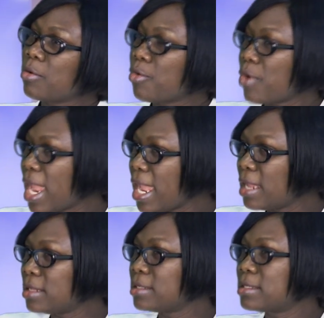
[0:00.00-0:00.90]

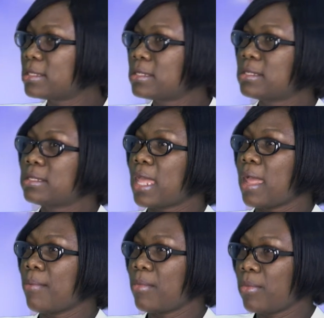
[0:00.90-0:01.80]
grains,
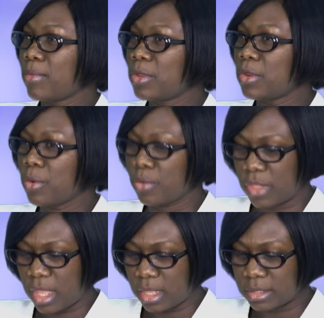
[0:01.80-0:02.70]

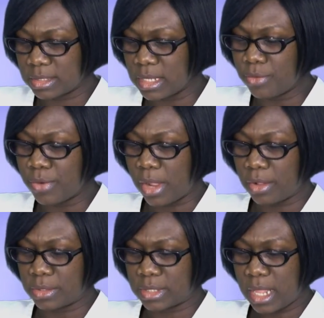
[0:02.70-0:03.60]
the
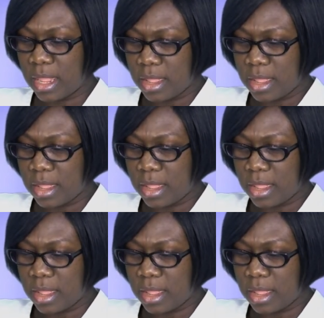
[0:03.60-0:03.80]
cereals,